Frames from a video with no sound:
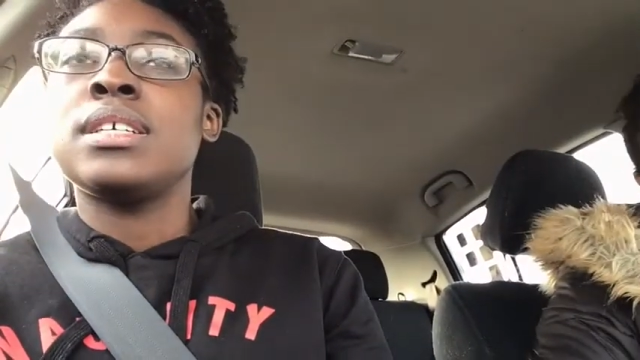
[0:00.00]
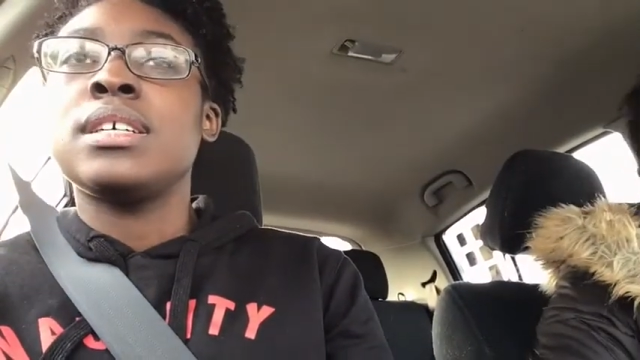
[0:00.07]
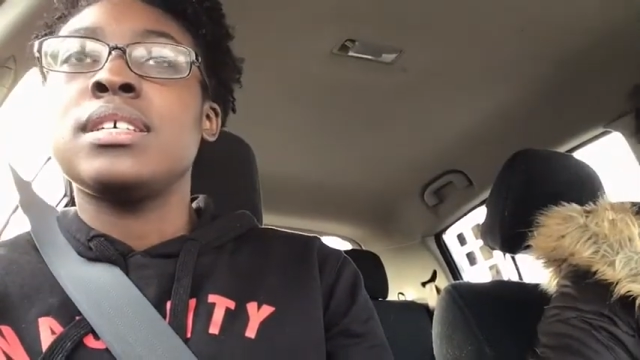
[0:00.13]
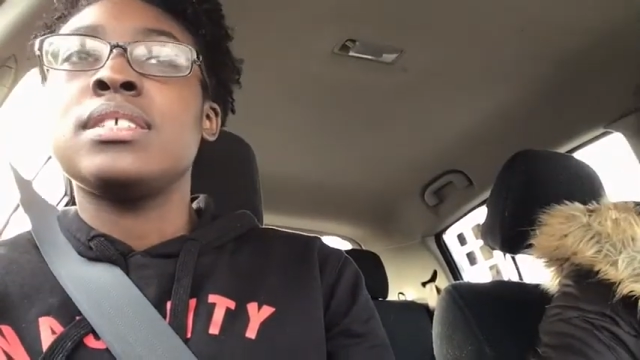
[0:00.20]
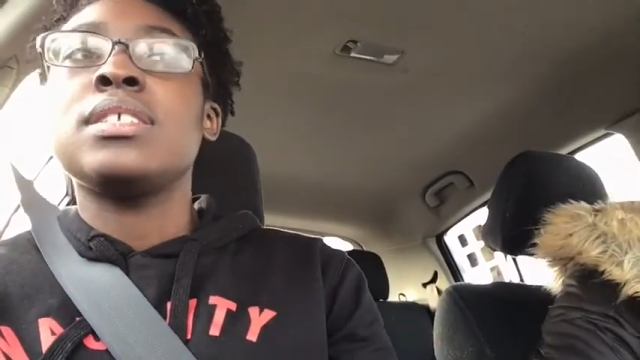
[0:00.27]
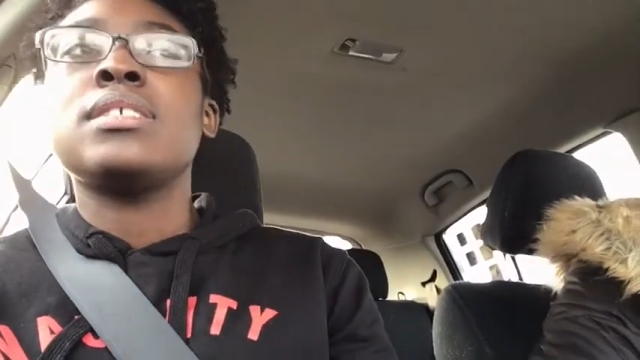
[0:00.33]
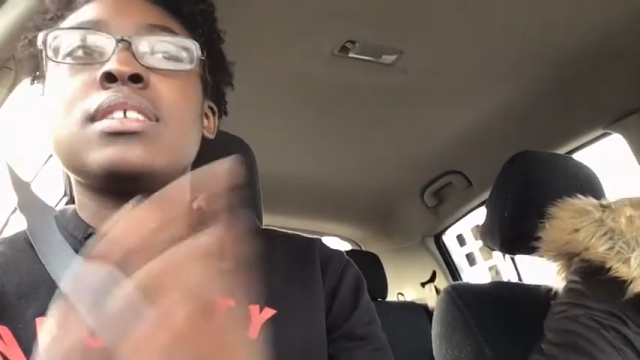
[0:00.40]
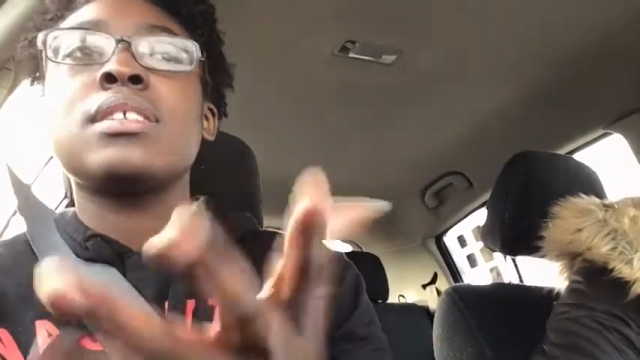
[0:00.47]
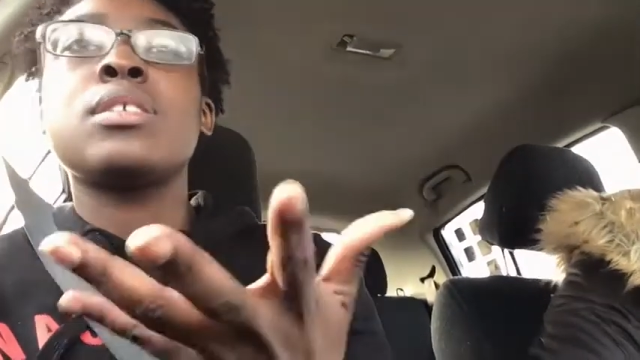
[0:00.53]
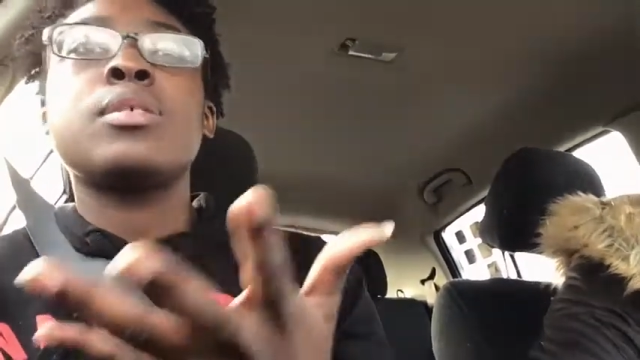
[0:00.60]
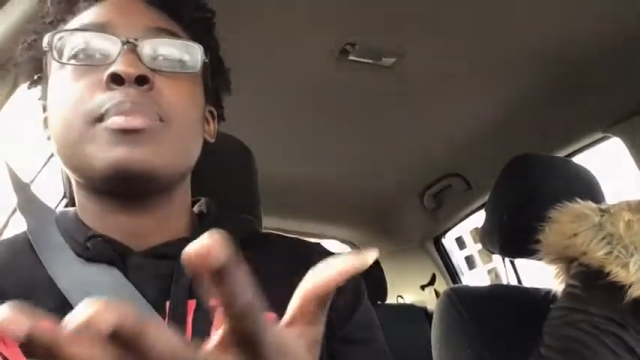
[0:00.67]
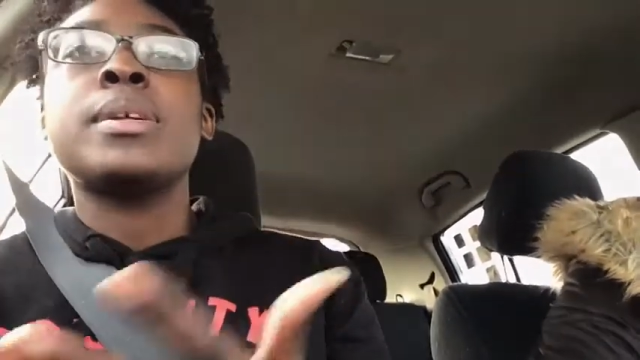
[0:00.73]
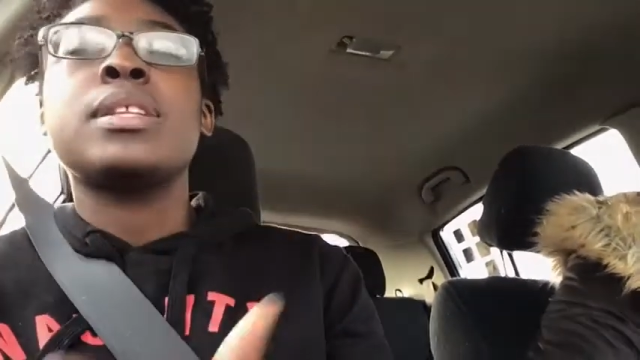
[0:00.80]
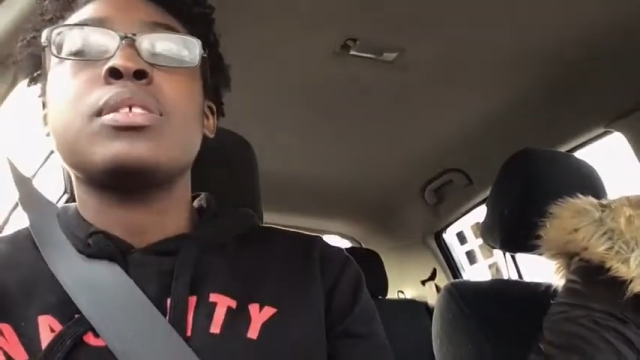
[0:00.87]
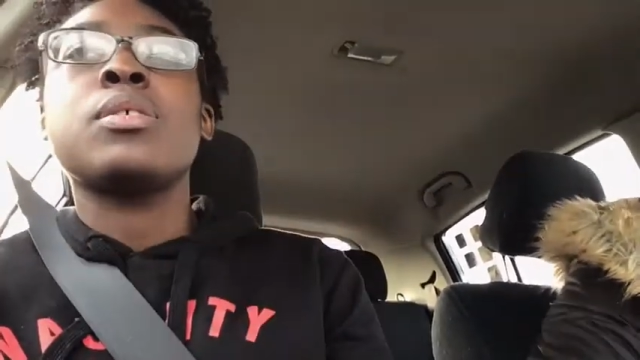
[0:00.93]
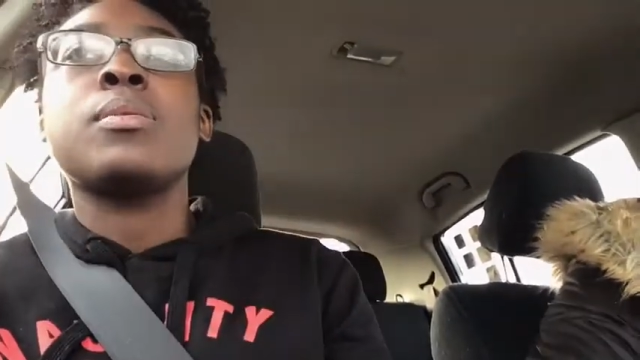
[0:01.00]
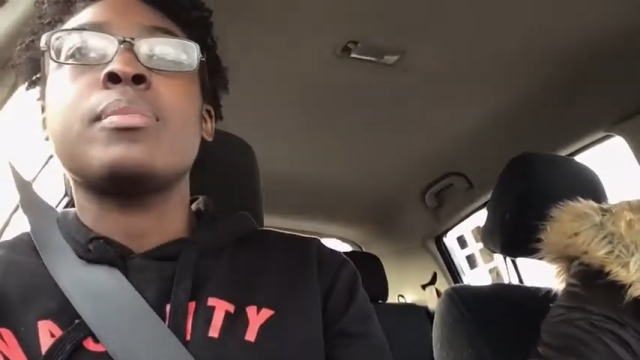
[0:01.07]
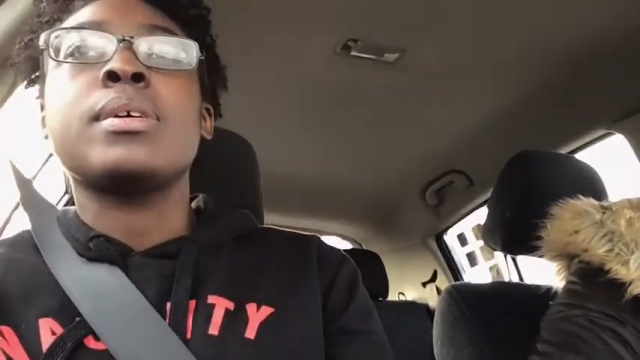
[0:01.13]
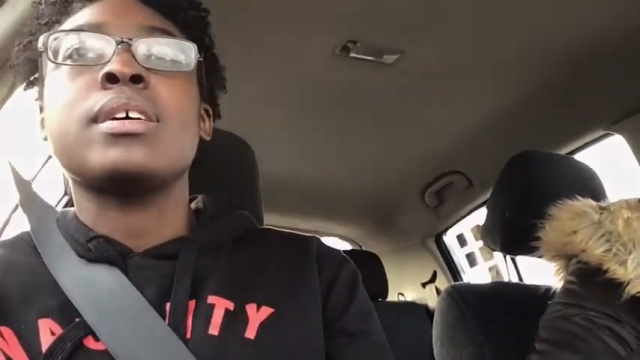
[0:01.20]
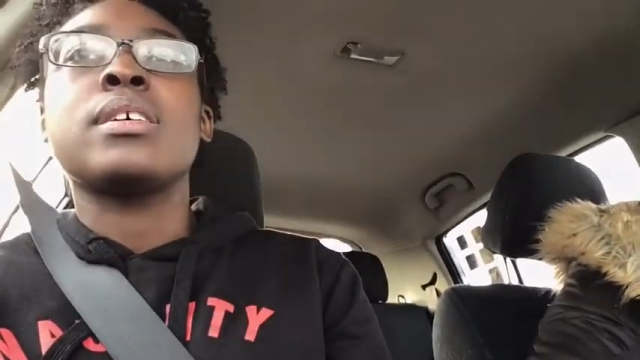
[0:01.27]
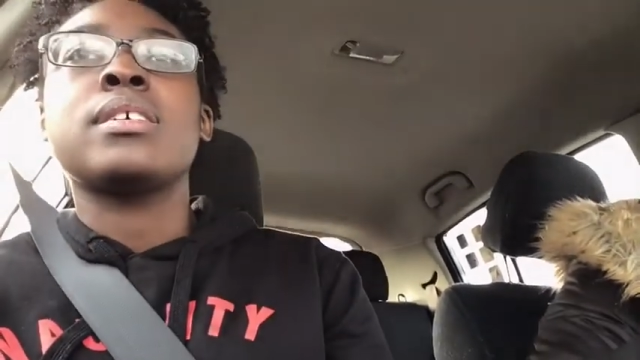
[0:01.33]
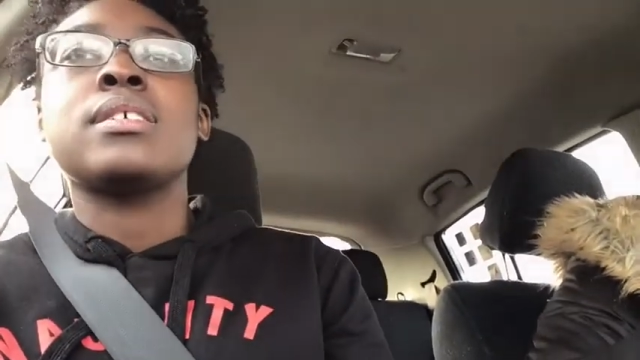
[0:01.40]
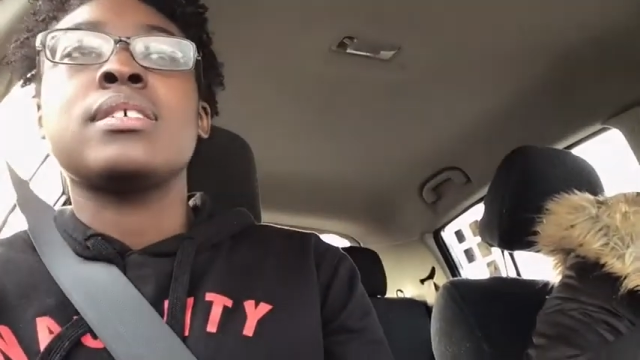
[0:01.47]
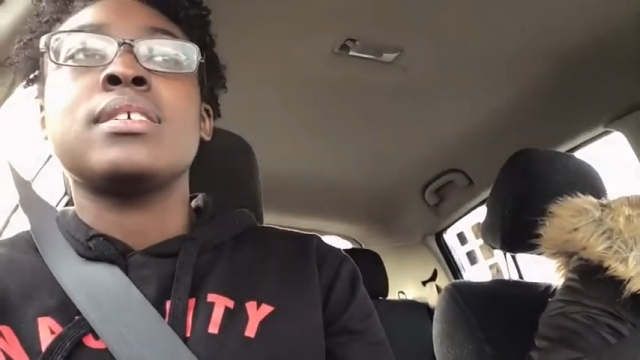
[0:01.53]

Yeah, just a little bit, though, but.